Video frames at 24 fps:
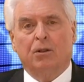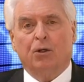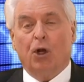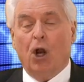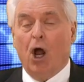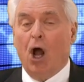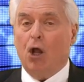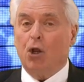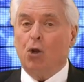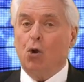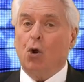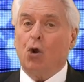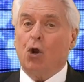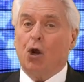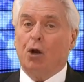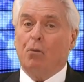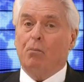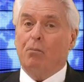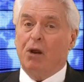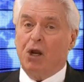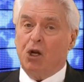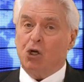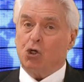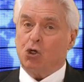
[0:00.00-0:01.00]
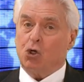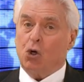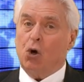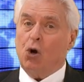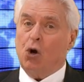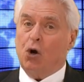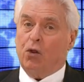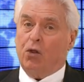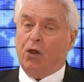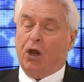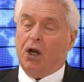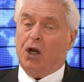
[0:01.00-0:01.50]
Now you can be
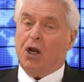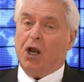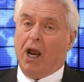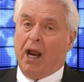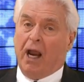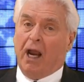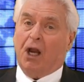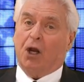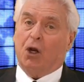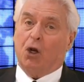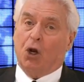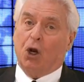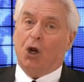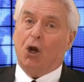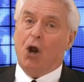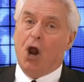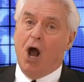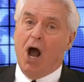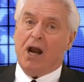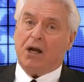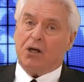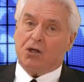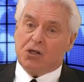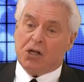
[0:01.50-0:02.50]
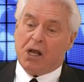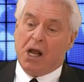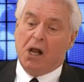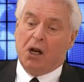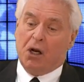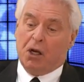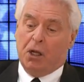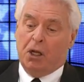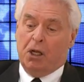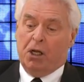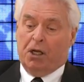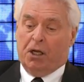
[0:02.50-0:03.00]
sure that Cain did not
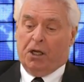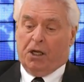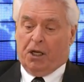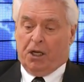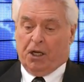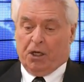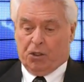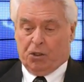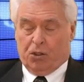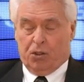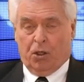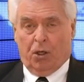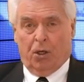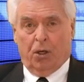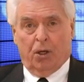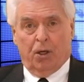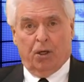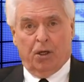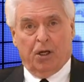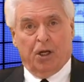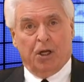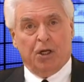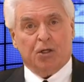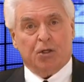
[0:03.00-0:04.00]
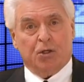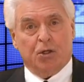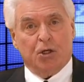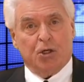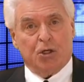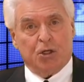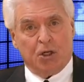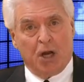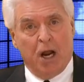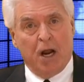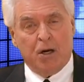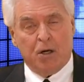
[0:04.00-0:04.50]
tell his his
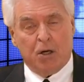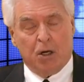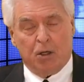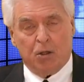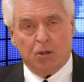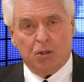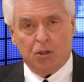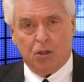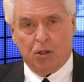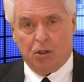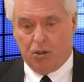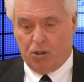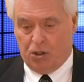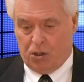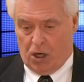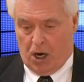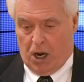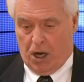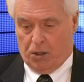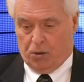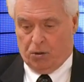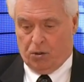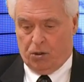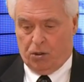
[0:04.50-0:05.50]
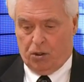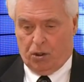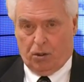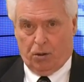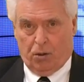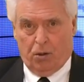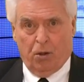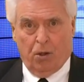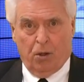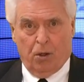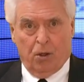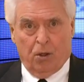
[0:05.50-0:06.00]
descendants, his sons
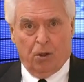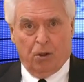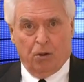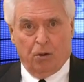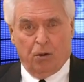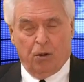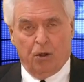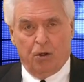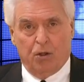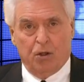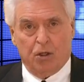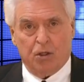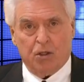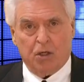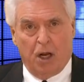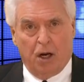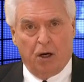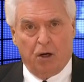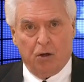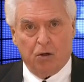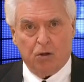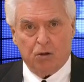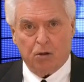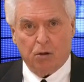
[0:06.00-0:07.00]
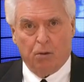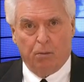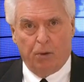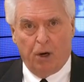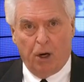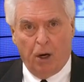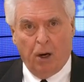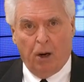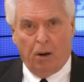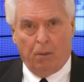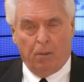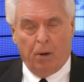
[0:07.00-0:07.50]
and the descendants from
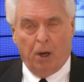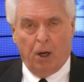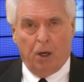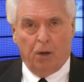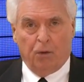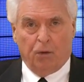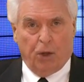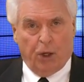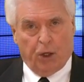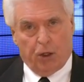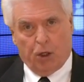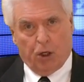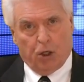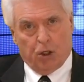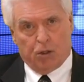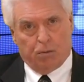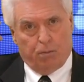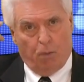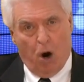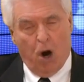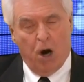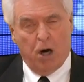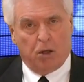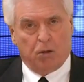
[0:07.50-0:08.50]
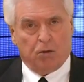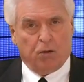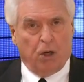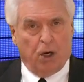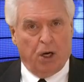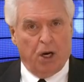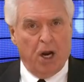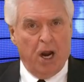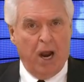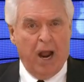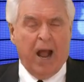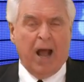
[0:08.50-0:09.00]
him, that this mark that
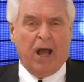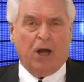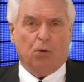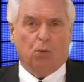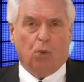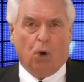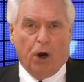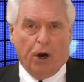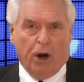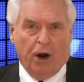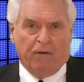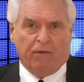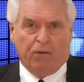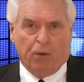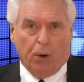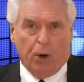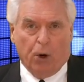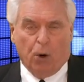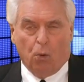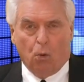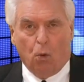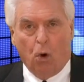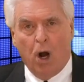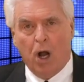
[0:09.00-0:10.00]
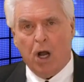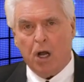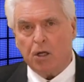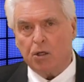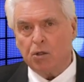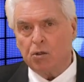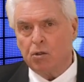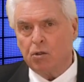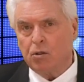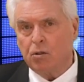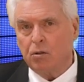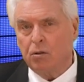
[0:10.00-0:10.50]
he had, whatever it
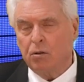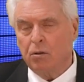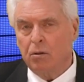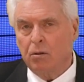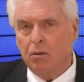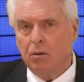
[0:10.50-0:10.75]
was,